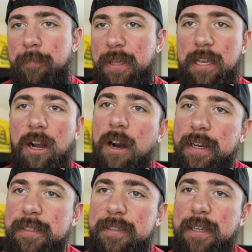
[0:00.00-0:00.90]
being
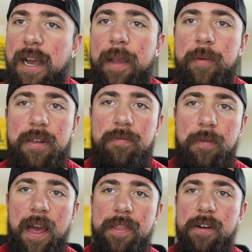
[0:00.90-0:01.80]
honest, I would
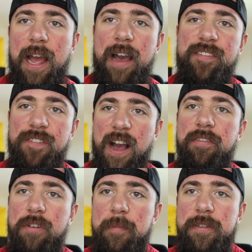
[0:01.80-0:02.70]
rather have
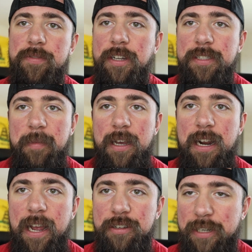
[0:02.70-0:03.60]
5 grams of creatine
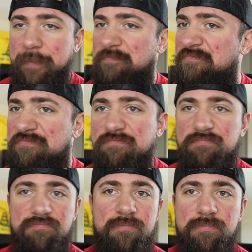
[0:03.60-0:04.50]
monohydrate.
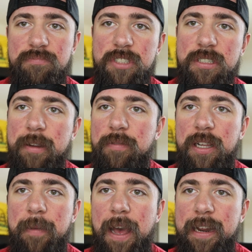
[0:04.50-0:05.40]
Just gonna be
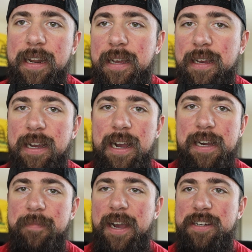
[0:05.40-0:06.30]
real about it.
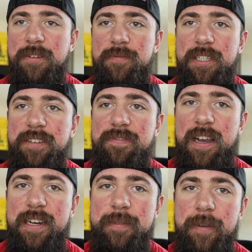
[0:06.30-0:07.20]
I don't really
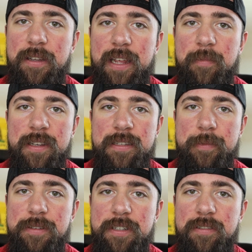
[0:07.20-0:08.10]
find it to be all that impressive to
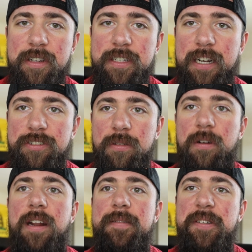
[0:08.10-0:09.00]
be using creatine
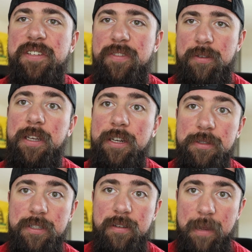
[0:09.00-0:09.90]
hydrochloride, especially if you're only gonna
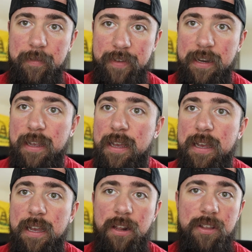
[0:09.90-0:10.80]
use a gram of it.
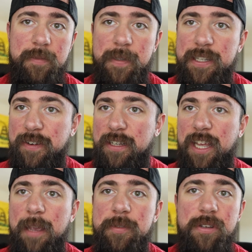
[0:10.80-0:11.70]
Now, there's been different
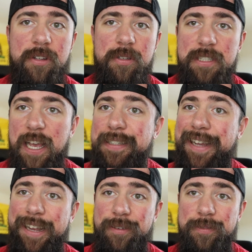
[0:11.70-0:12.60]
claims you can use less.
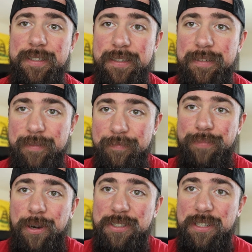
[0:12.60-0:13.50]
I don't
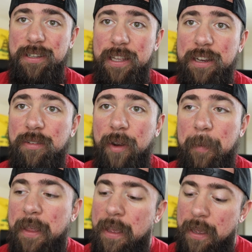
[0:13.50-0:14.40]
personally
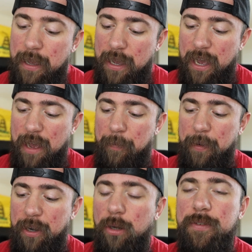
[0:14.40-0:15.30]
agree.
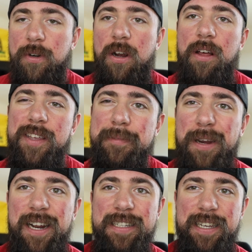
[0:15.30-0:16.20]
But overall, this
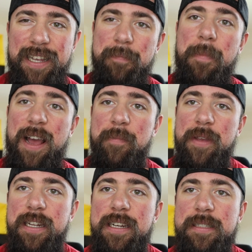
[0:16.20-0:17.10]
product, in my
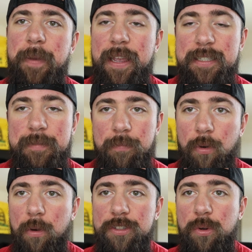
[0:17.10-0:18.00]
opinion, is based
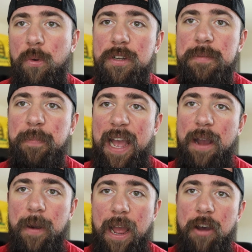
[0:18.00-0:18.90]
more towards
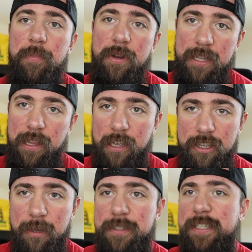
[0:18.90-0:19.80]
power output in the
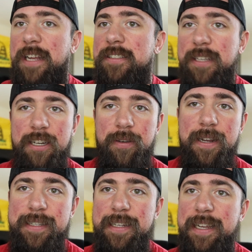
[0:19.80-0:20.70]
acute sense, and
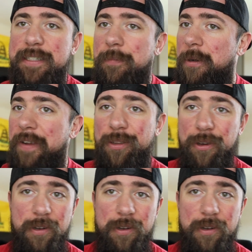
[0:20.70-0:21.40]
creatine is more of a